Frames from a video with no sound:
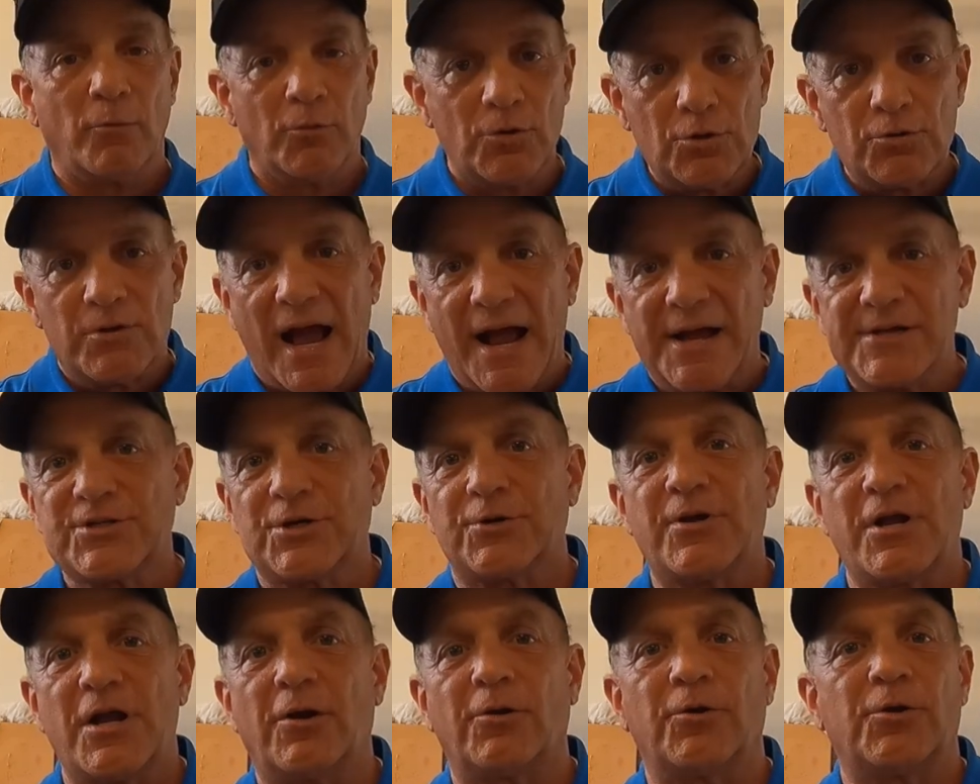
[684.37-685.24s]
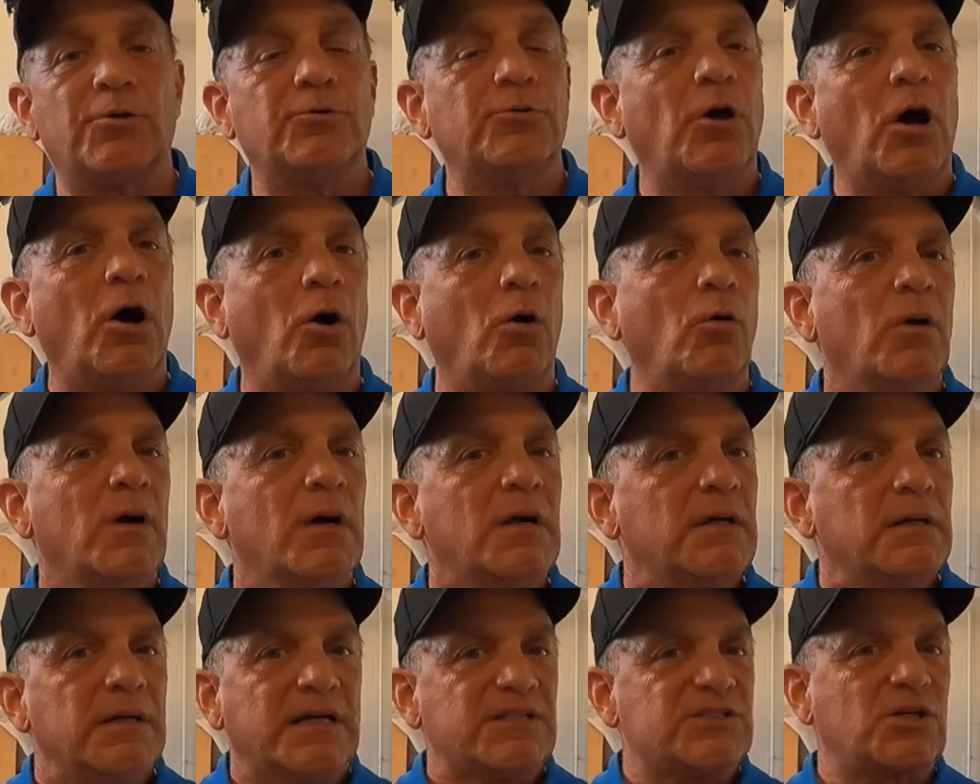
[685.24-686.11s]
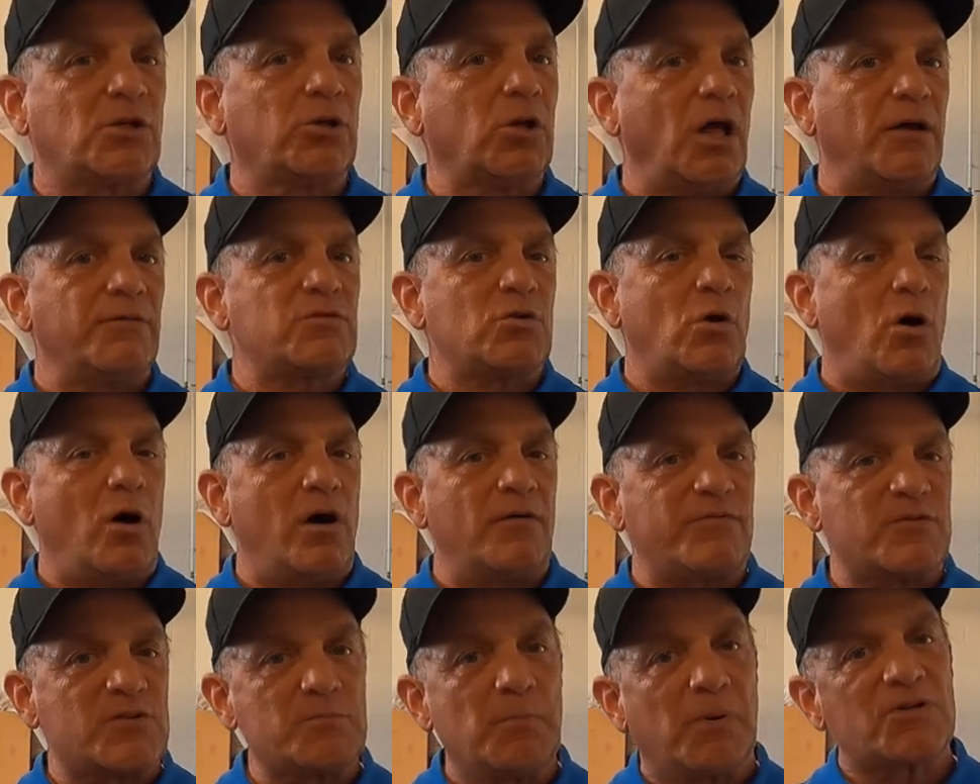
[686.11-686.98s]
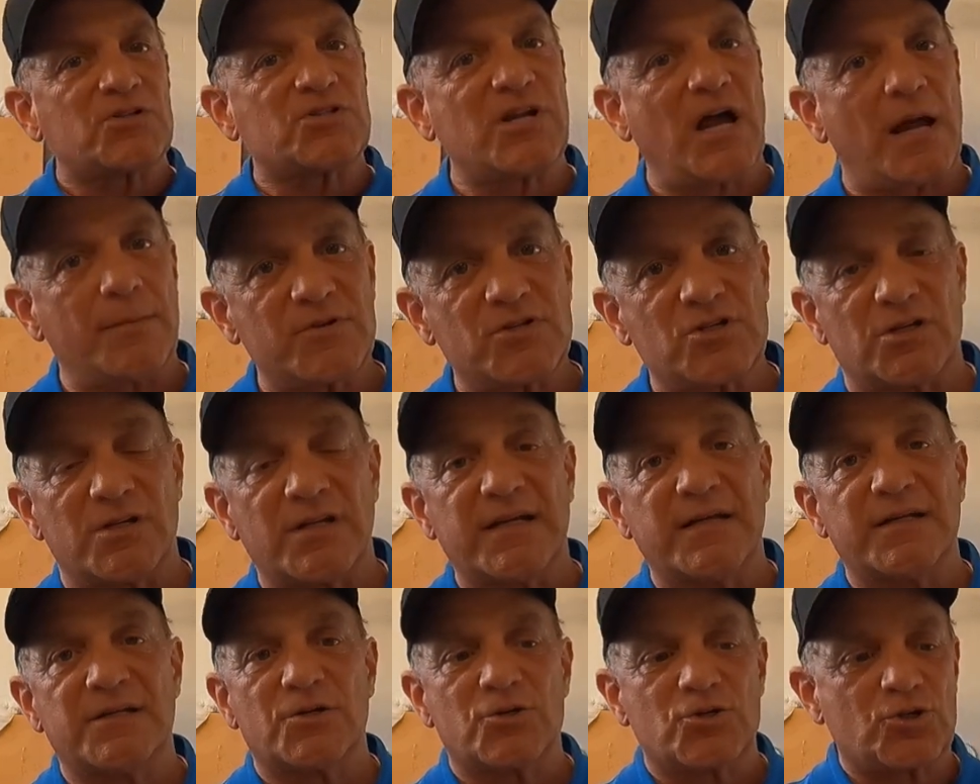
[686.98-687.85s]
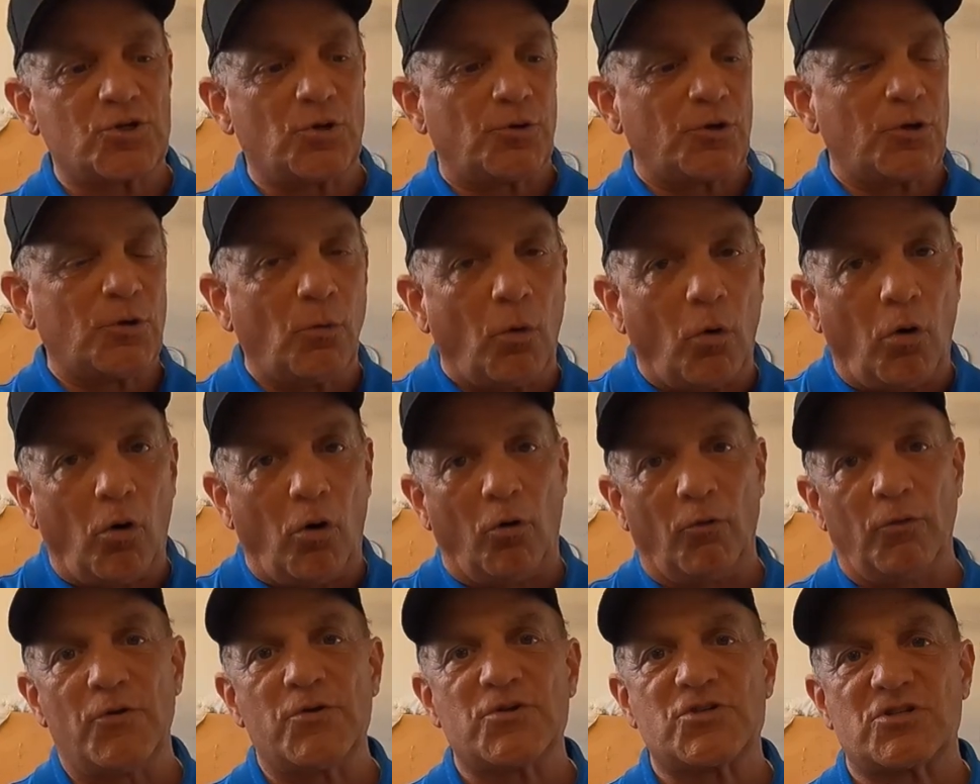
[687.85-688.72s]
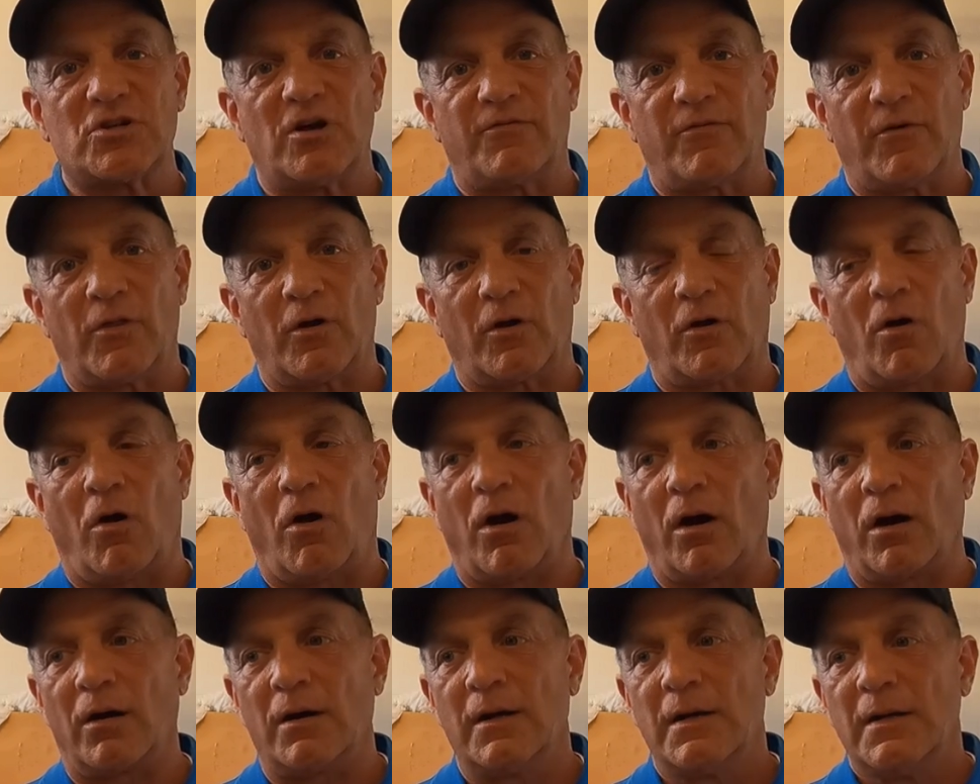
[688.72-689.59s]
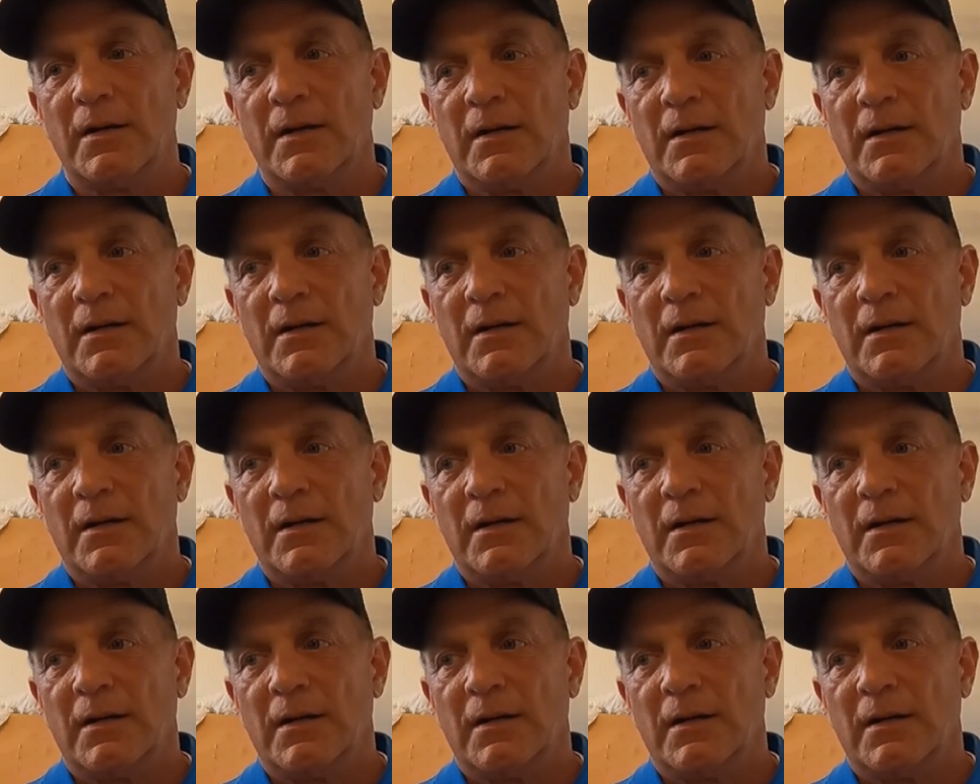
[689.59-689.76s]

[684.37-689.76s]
When you guys are here, you know it's gloves off, as much time as you need to show you all this stuff on the car.